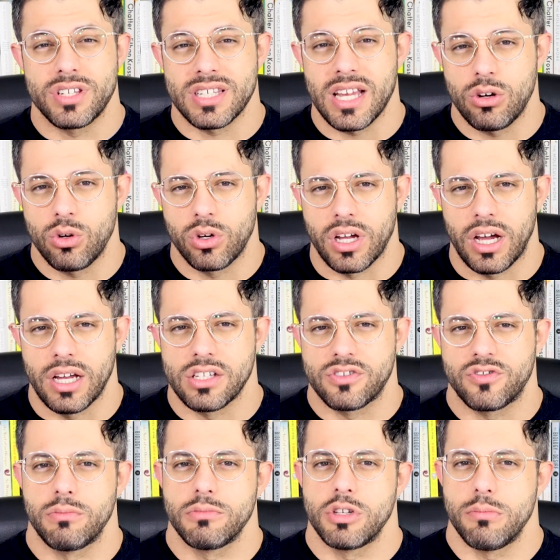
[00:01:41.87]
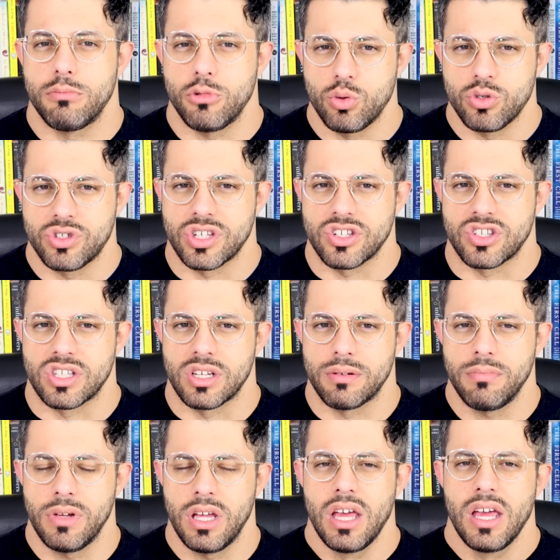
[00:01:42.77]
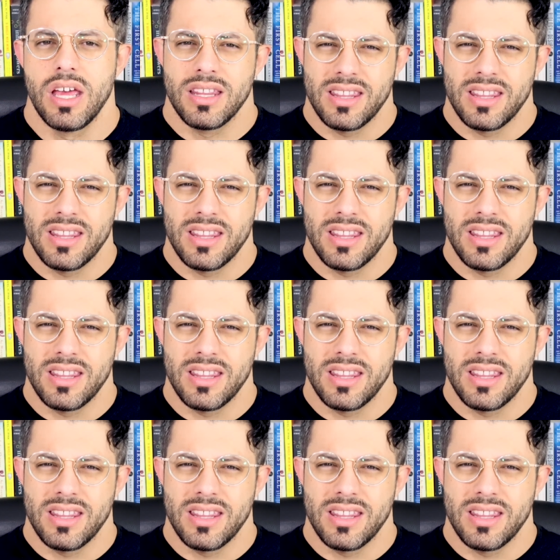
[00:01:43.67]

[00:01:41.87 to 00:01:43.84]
cytokines from the immune system,